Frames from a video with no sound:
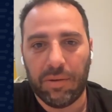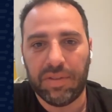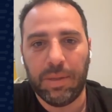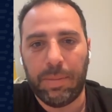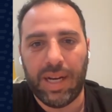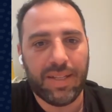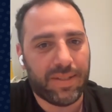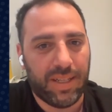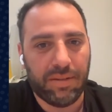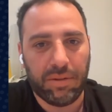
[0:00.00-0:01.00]
of the
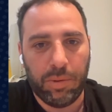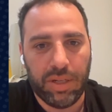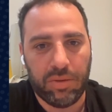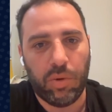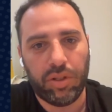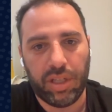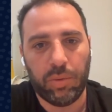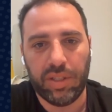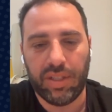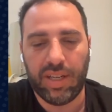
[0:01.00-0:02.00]
buzz and everyone is
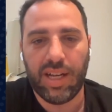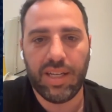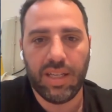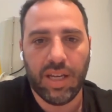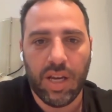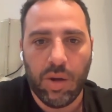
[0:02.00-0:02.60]
working with AI.